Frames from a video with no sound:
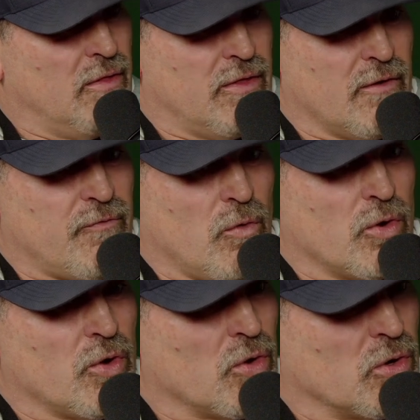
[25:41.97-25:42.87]
therefore
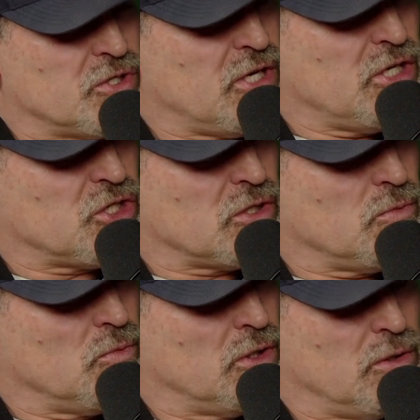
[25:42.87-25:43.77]
your
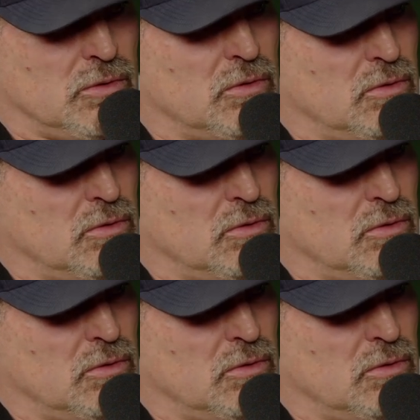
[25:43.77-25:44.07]
organization, when